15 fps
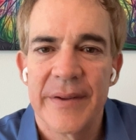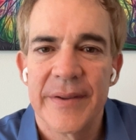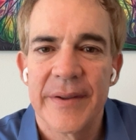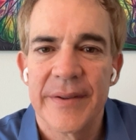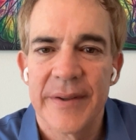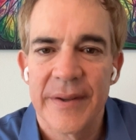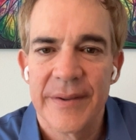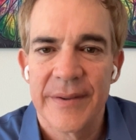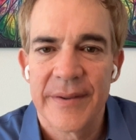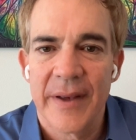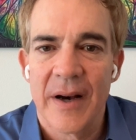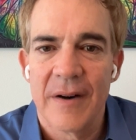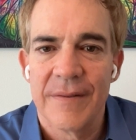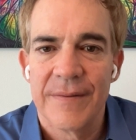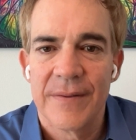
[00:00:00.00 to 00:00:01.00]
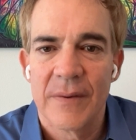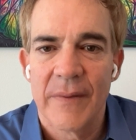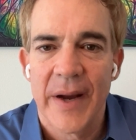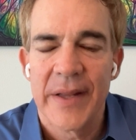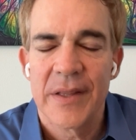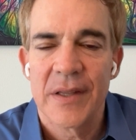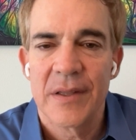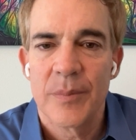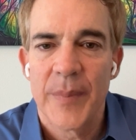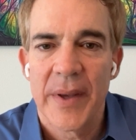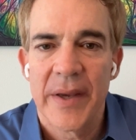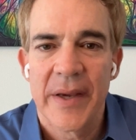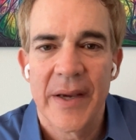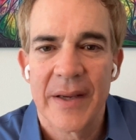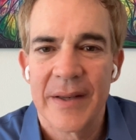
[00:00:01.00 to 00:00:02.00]
is this is self, right? This
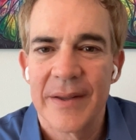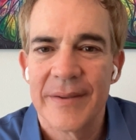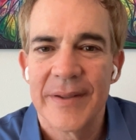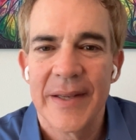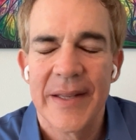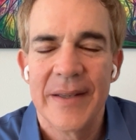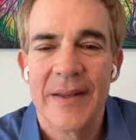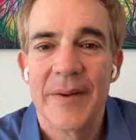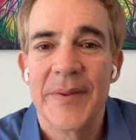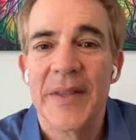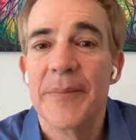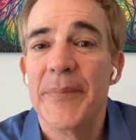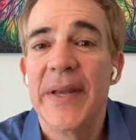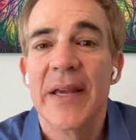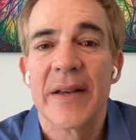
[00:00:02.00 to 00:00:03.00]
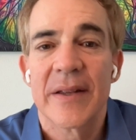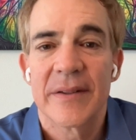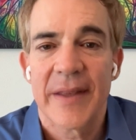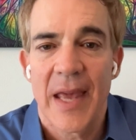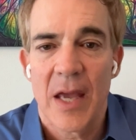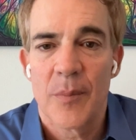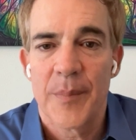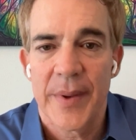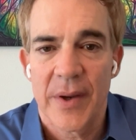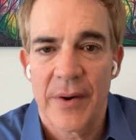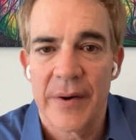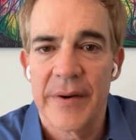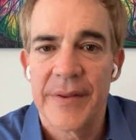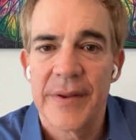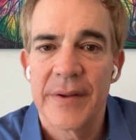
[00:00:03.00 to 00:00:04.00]
beingness, the beingness can't be
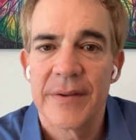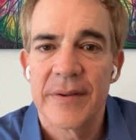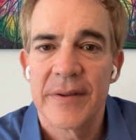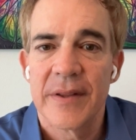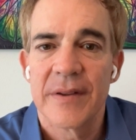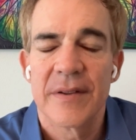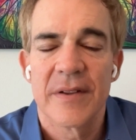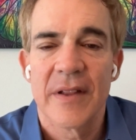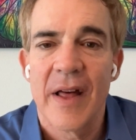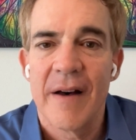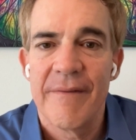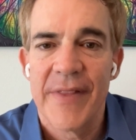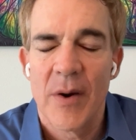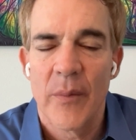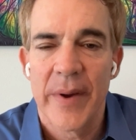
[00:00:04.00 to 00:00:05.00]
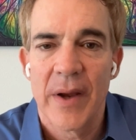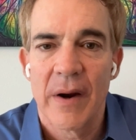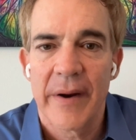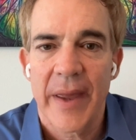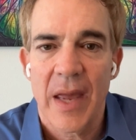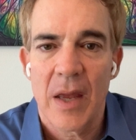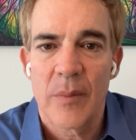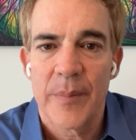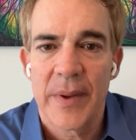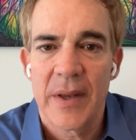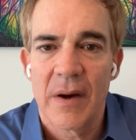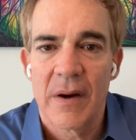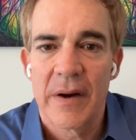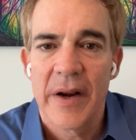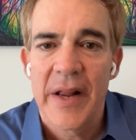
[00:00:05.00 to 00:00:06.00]
hurt. This love that we are can't be
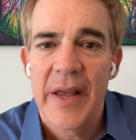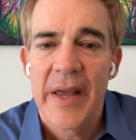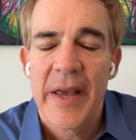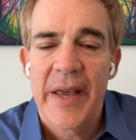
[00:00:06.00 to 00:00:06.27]
hurt.